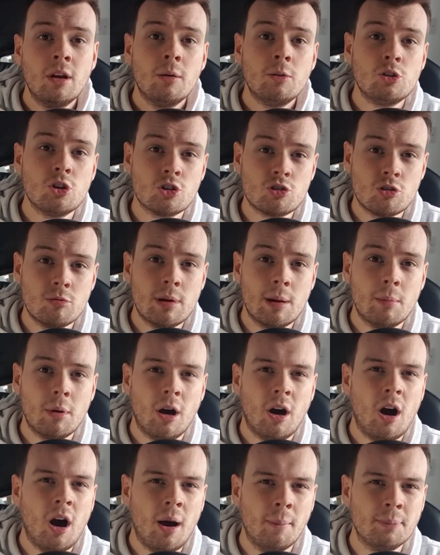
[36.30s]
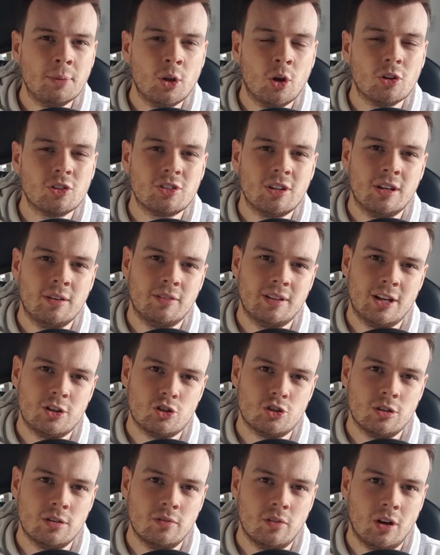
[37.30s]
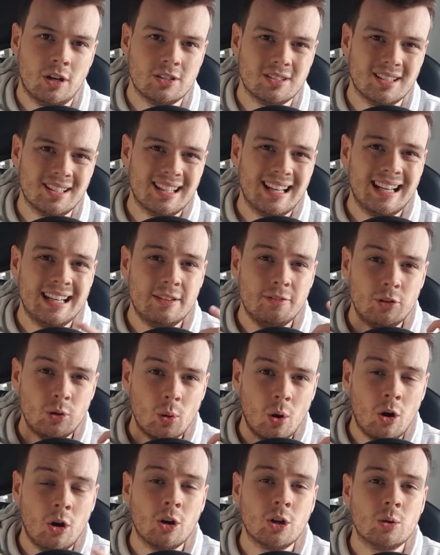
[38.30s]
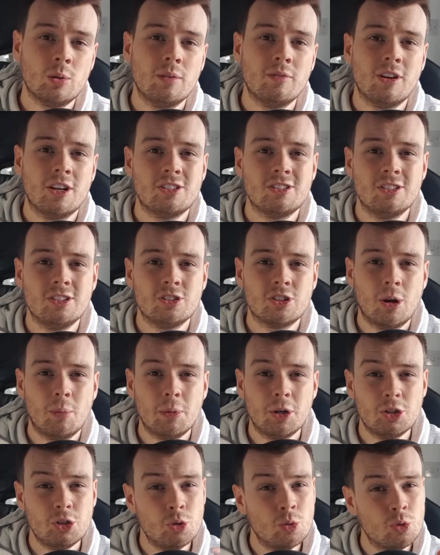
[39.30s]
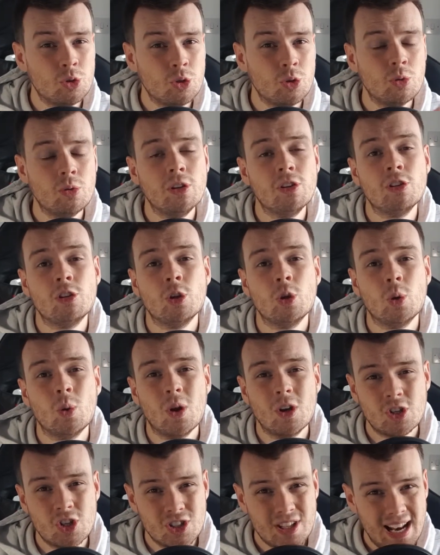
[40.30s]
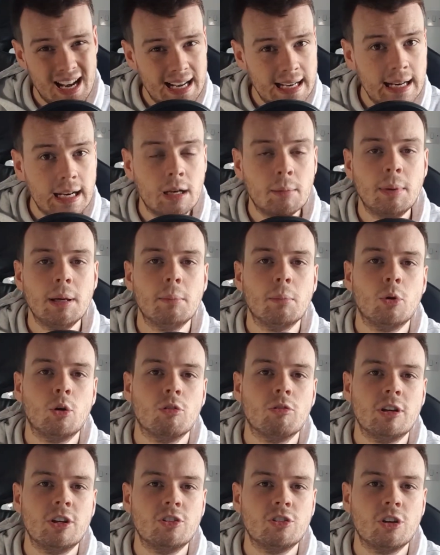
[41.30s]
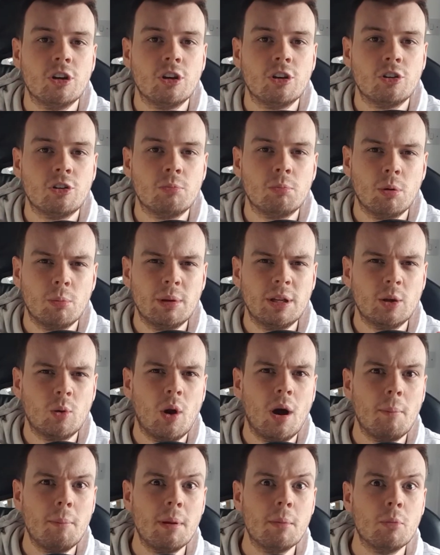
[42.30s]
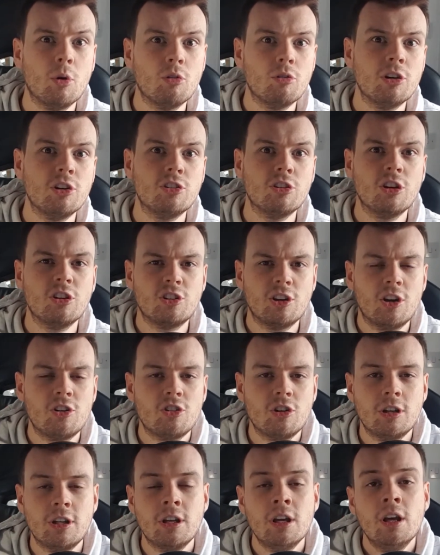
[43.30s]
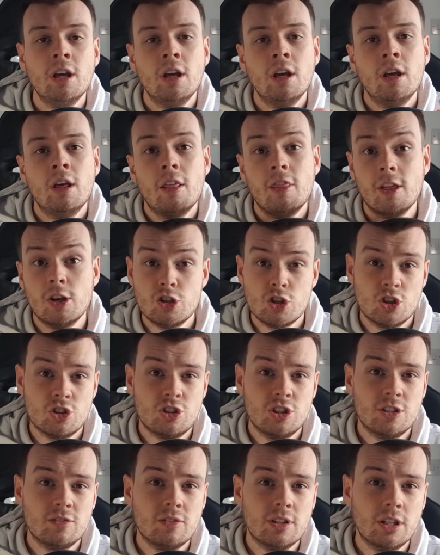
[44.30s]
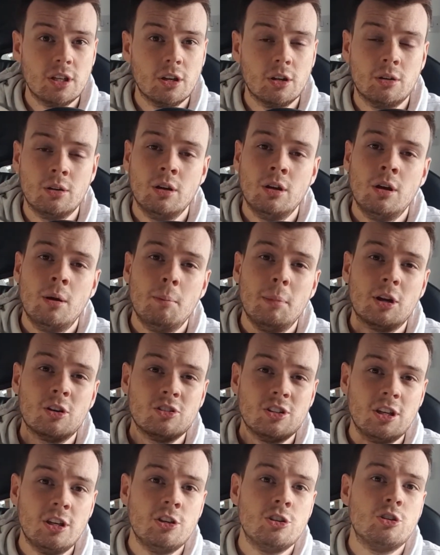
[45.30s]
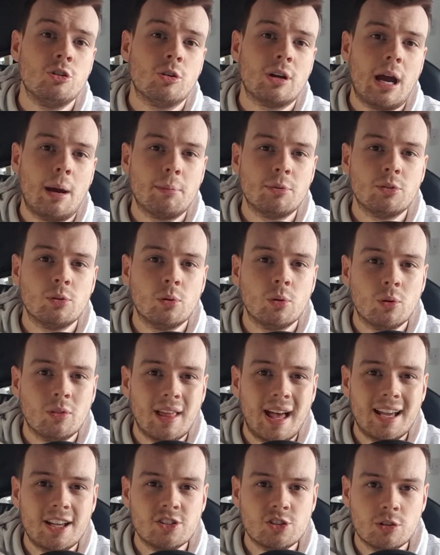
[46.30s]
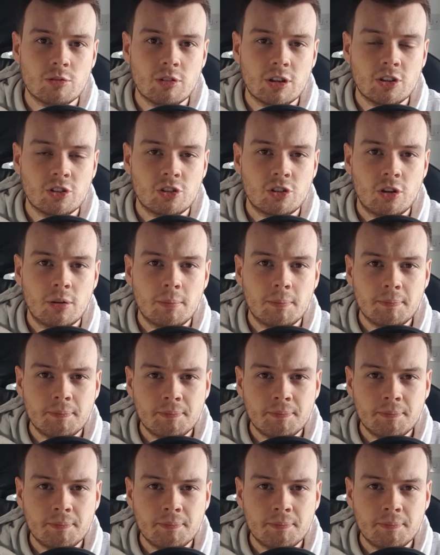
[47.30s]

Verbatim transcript: just remember I'm not a financial advisor, and if you are going to invest in these companies, you do need to do just a little bit more research, probably quite a bit more research actually, than just this video, because it is your capital that is at risk.